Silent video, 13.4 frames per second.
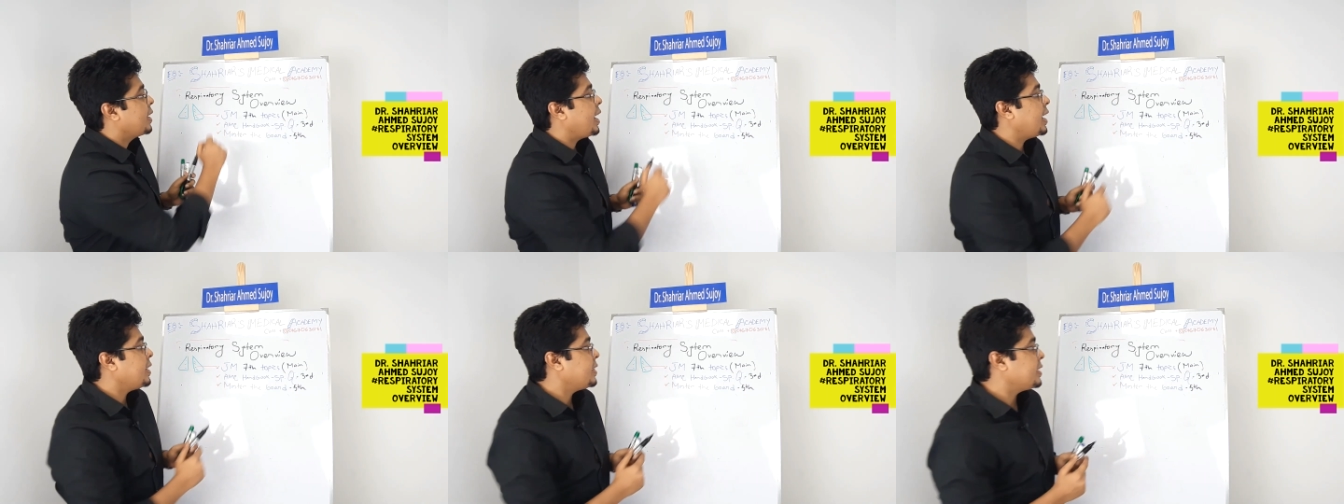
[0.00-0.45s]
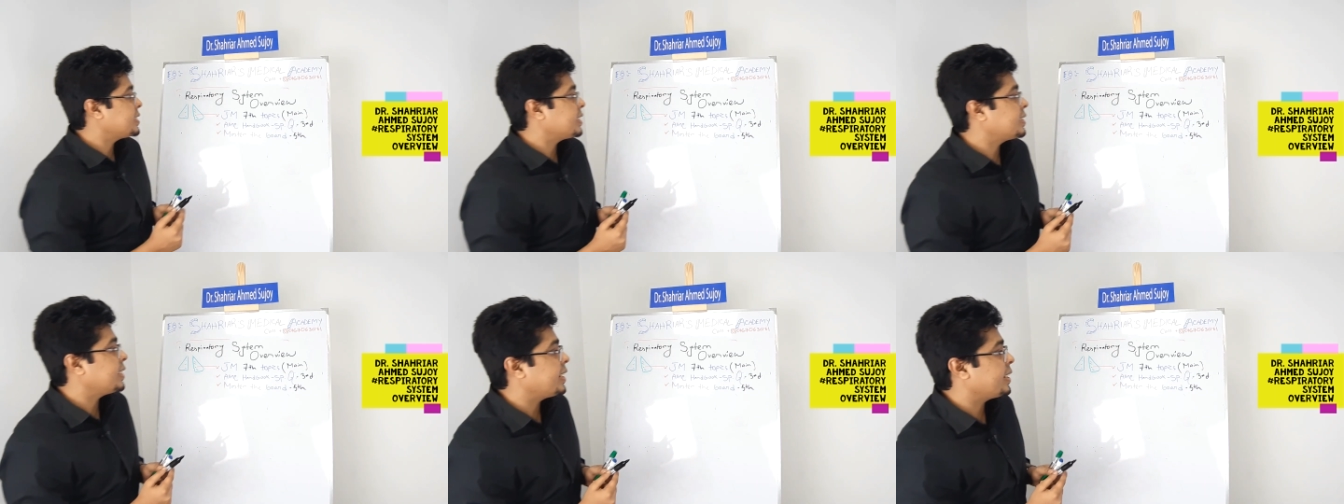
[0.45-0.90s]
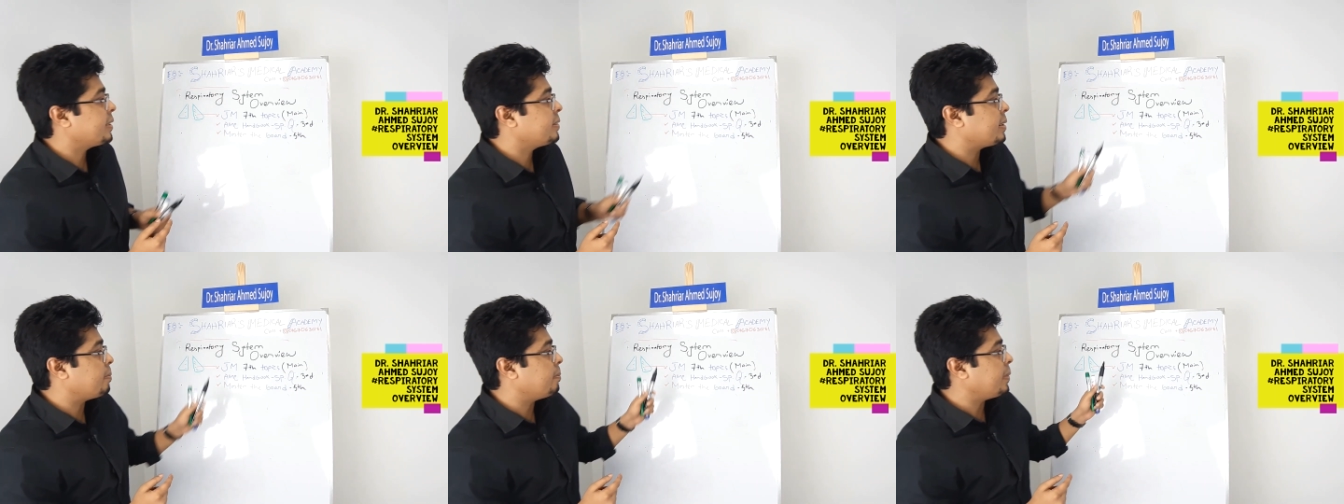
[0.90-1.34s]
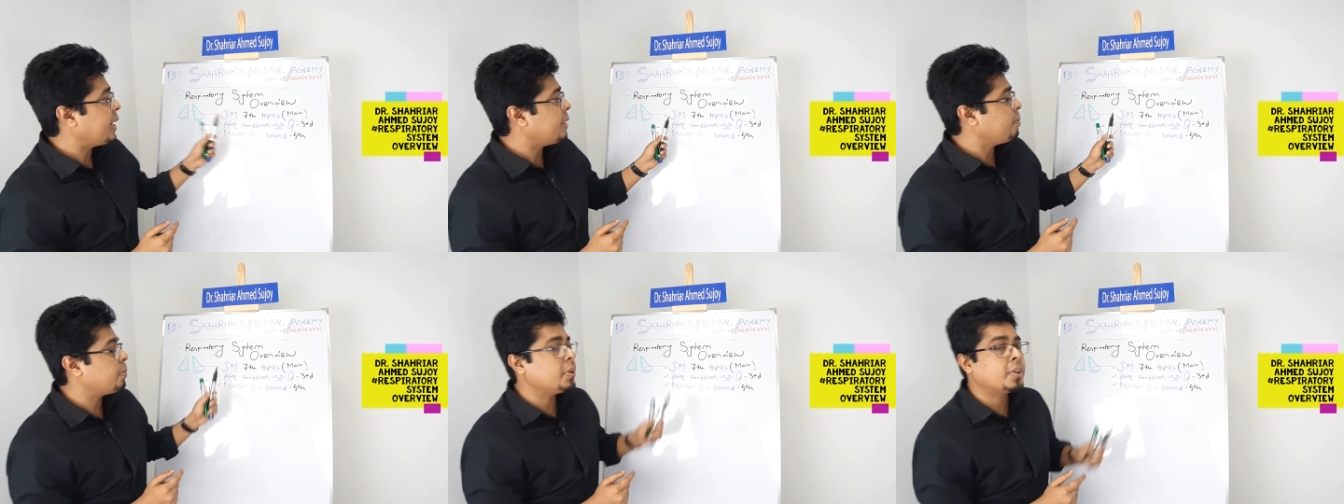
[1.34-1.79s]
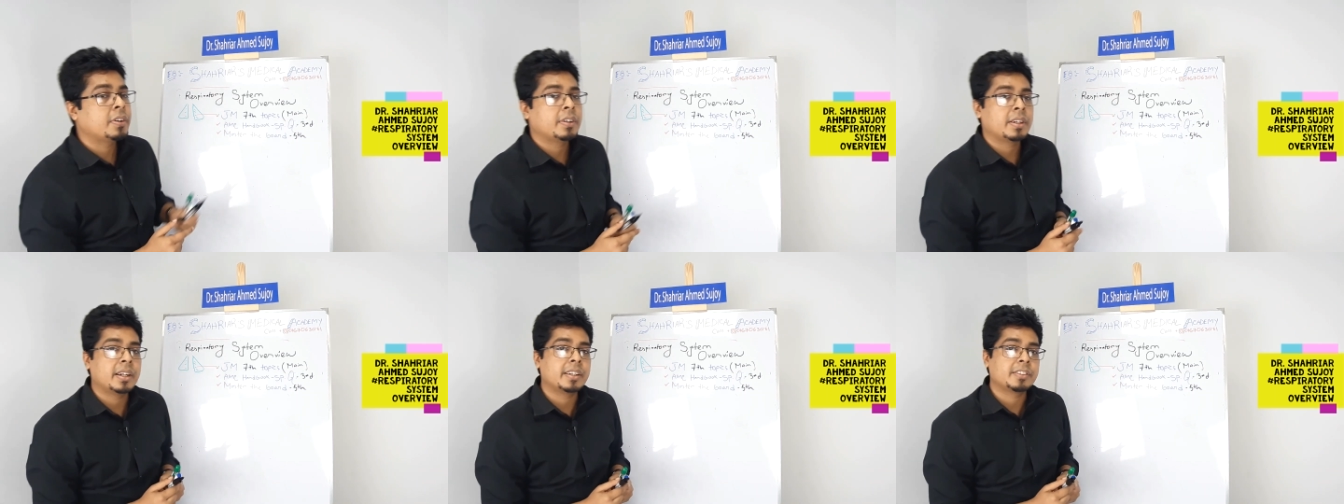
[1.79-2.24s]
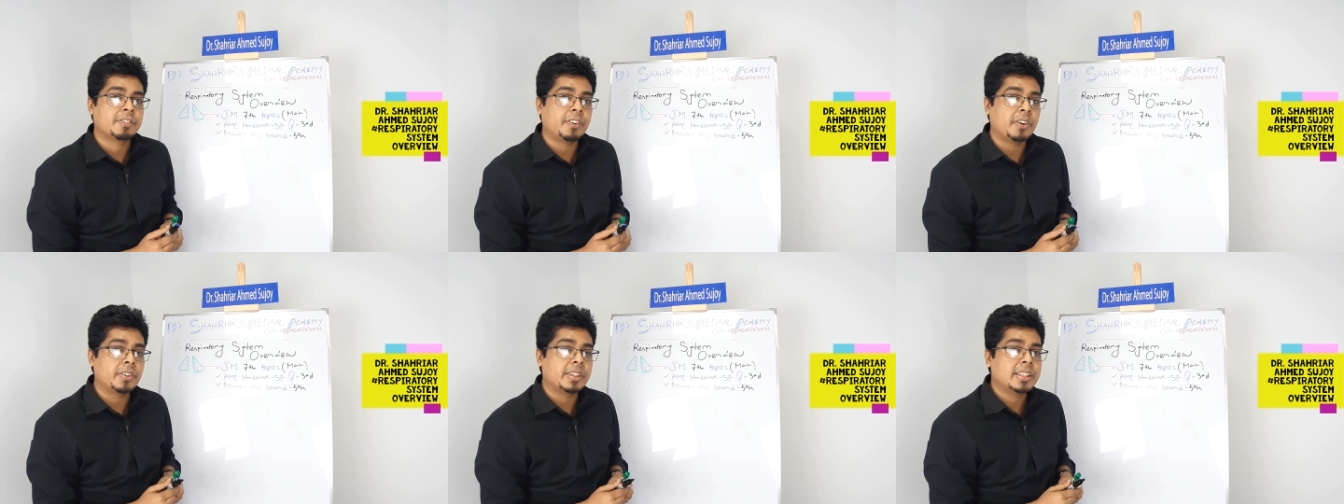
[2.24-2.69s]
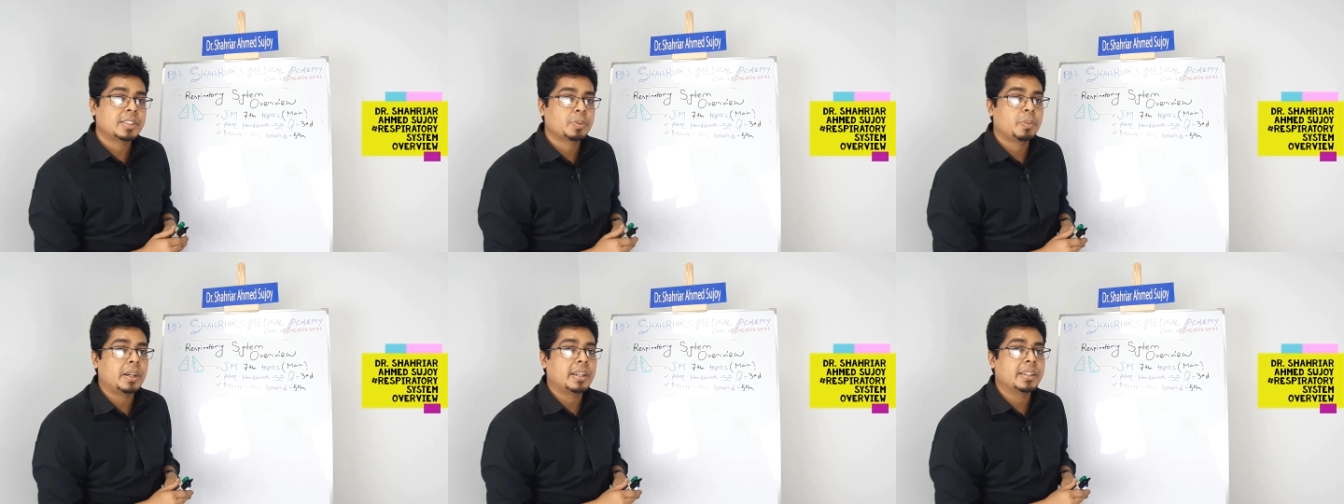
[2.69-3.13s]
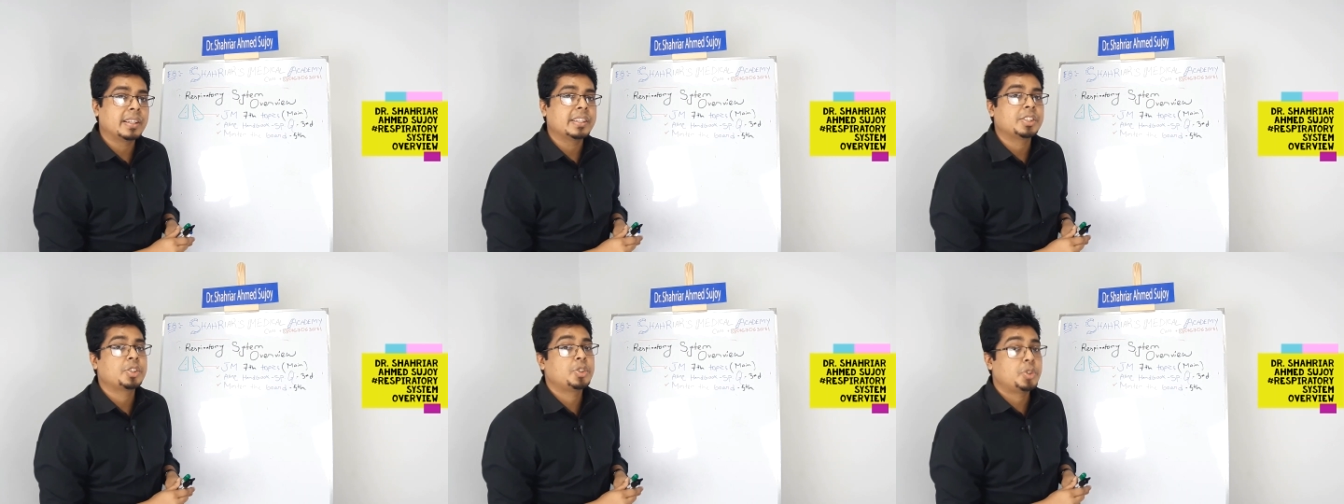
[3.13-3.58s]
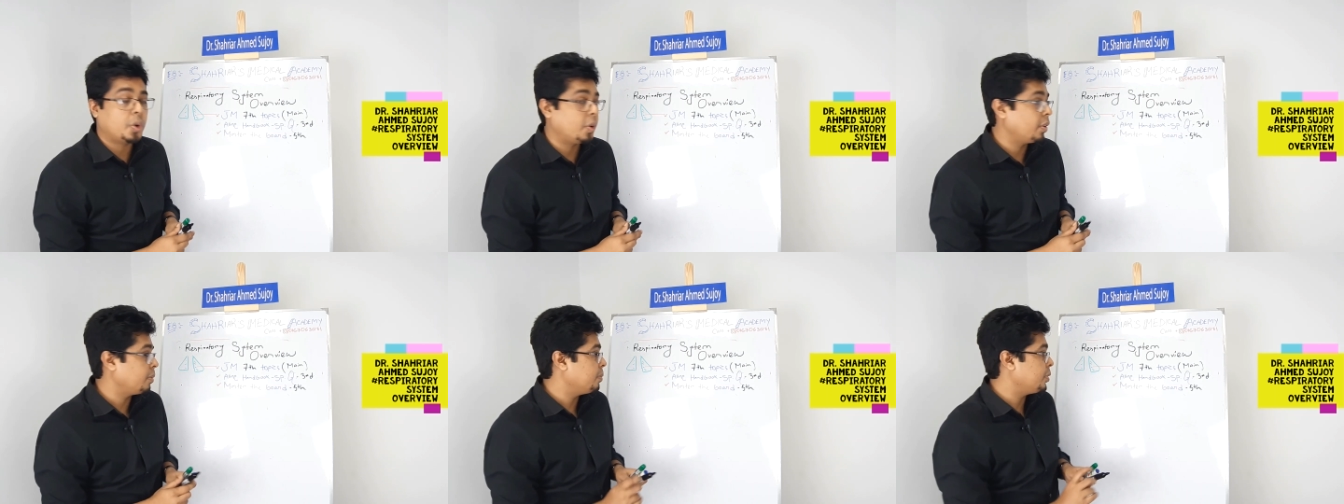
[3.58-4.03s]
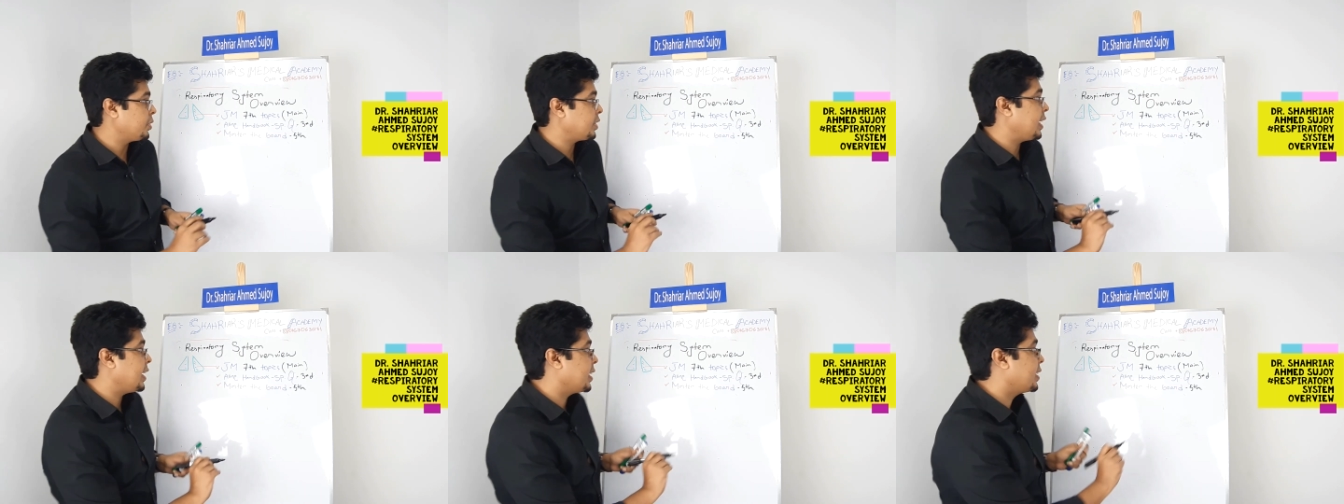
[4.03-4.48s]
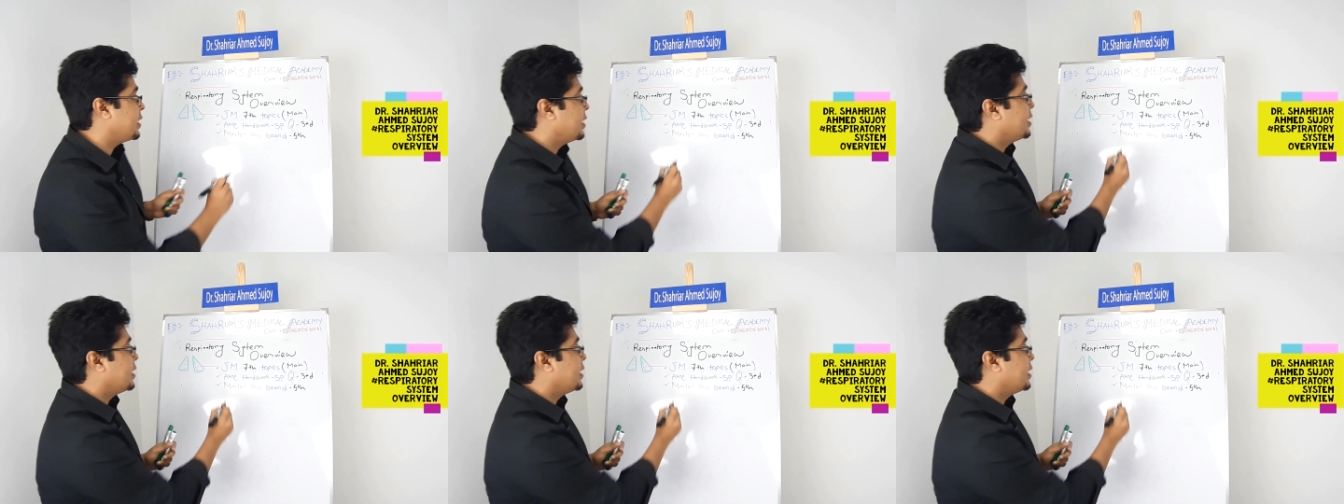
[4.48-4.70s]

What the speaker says: And there's a thing, the main book as for this one is John Murtagh.